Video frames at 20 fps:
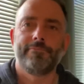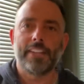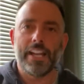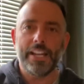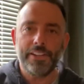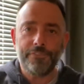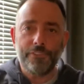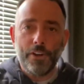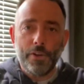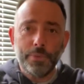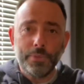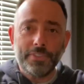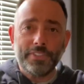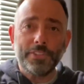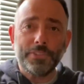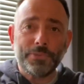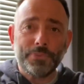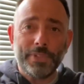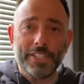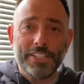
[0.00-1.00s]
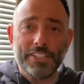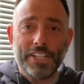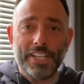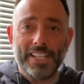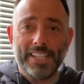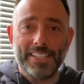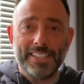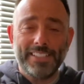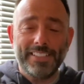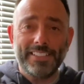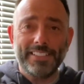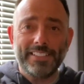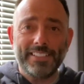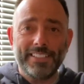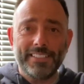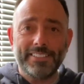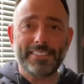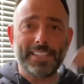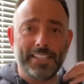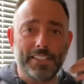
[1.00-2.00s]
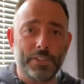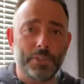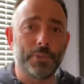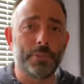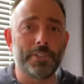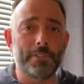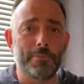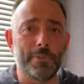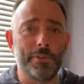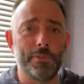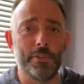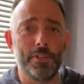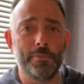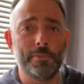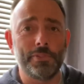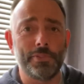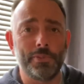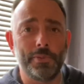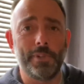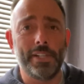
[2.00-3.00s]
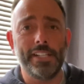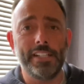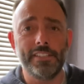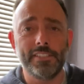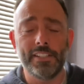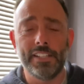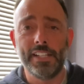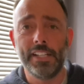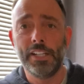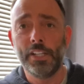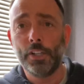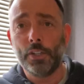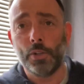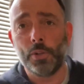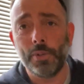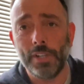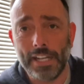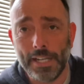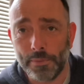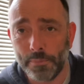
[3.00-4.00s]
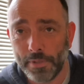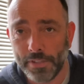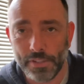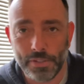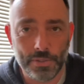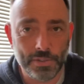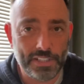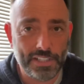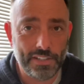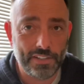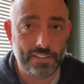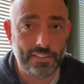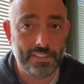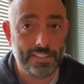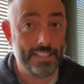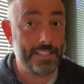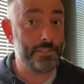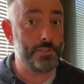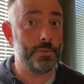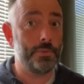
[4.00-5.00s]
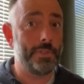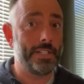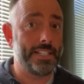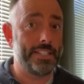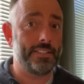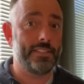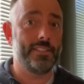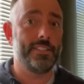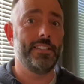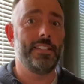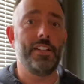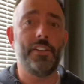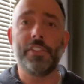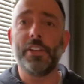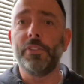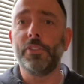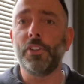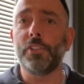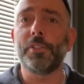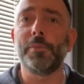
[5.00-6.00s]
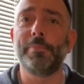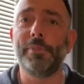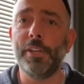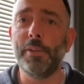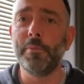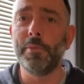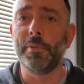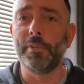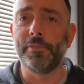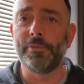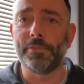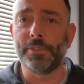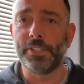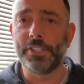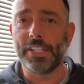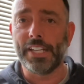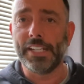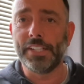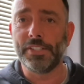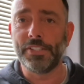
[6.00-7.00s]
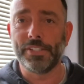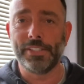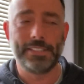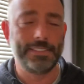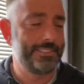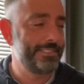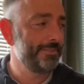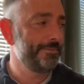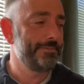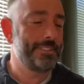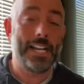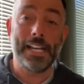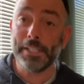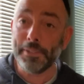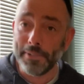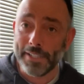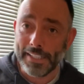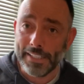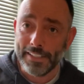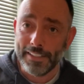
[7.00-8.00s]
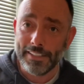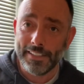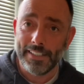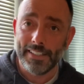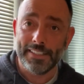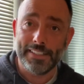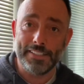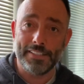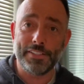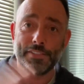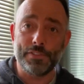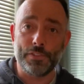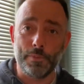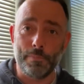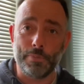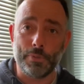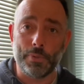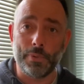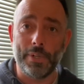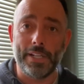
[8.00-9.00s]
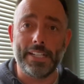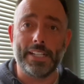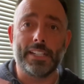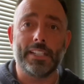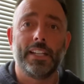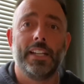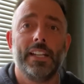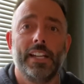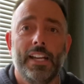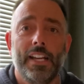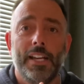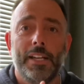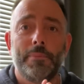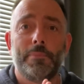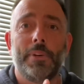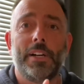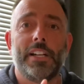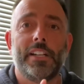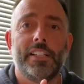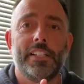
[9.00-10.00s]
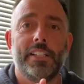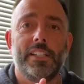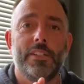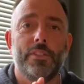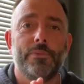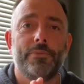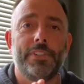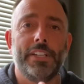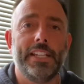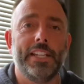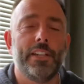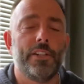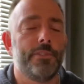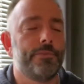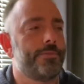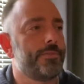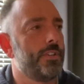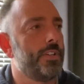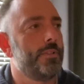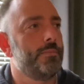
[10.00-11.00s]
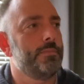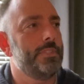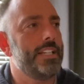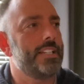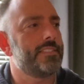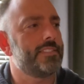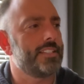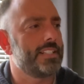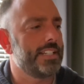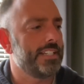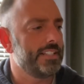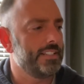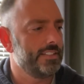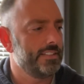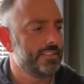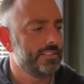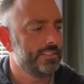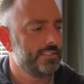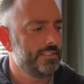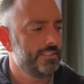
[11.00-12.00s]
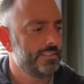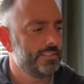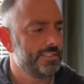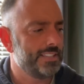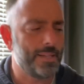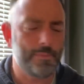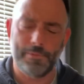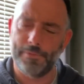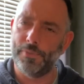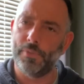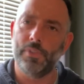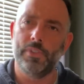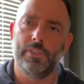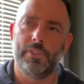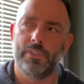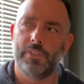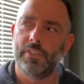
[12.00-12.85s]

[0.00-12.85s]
Hey folks, it's Rich here, sat in the corner of my room as always, and with a hoodie on as always, although not a Puma one for a change. Anyway, this is super quick. My video from yesterday, day before.